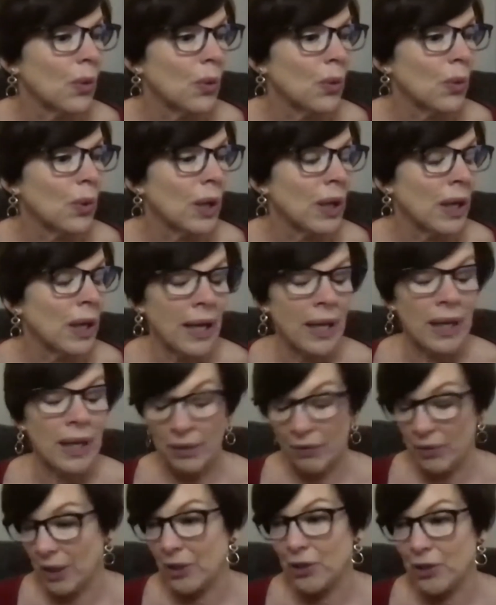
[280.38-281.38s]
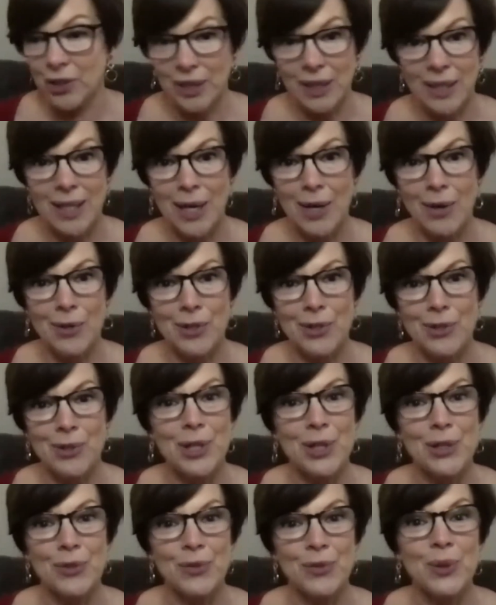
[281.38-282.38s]
I have actually a character
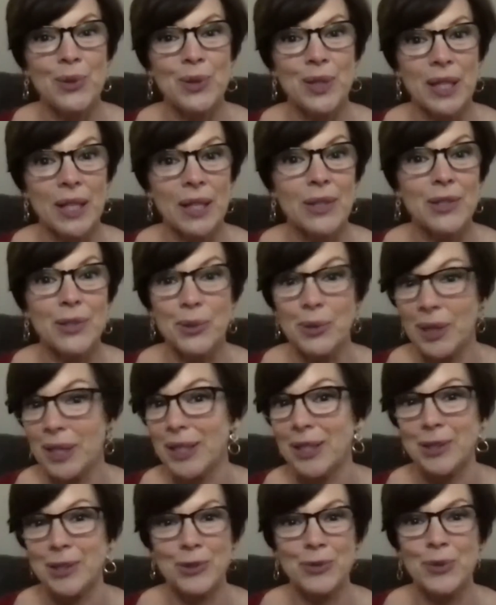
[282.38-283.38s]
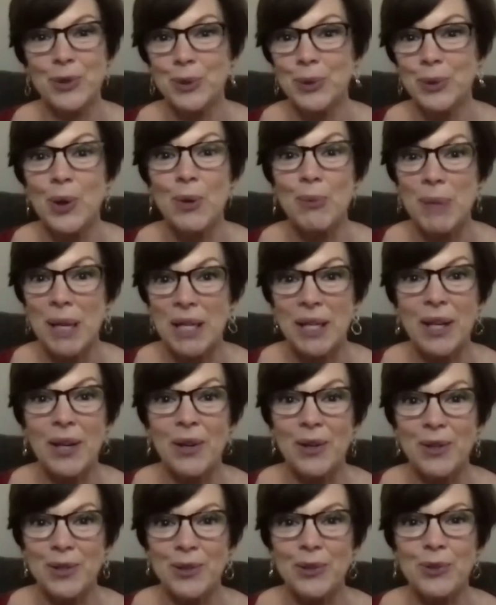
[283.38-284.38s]
interview that I do. I interview all my
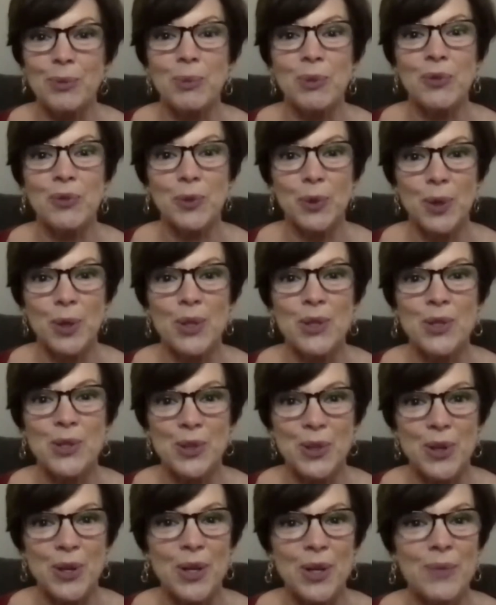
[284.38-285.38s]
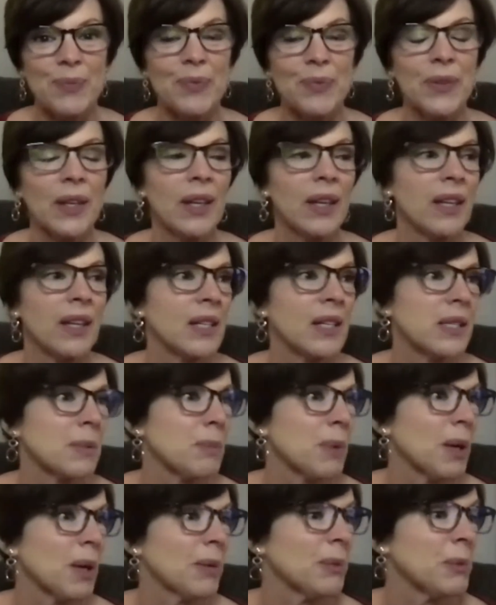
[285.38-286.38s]
characters before I start. And
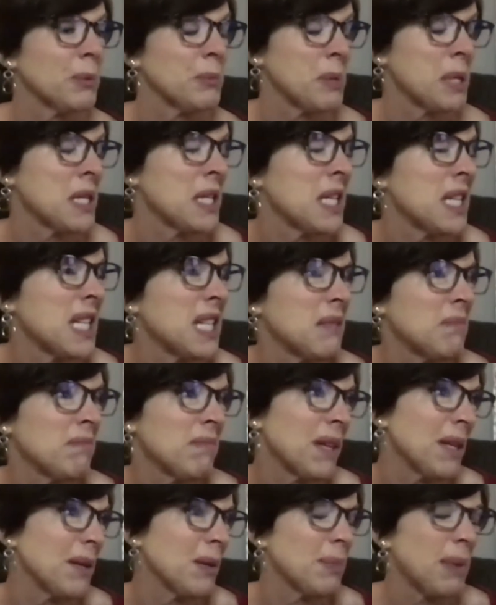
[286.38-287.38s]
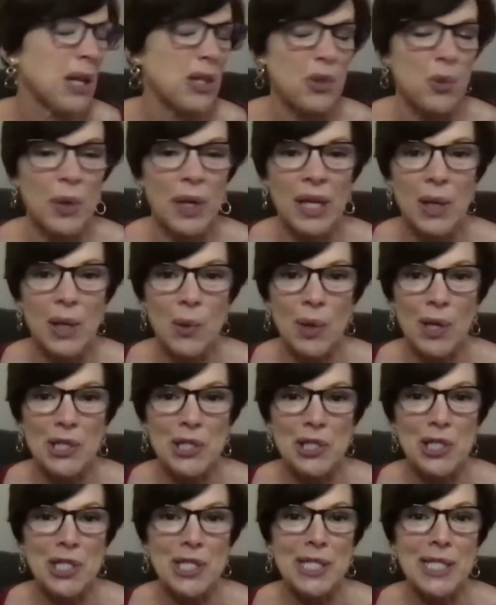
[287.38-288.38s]
it's maybe about 20
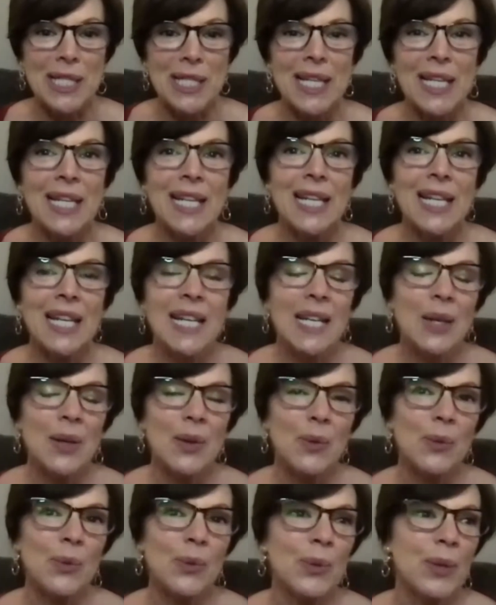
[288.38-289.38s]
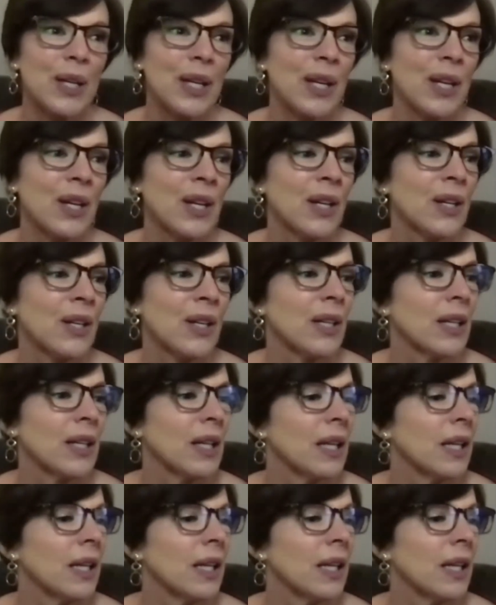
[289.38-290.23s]
questions where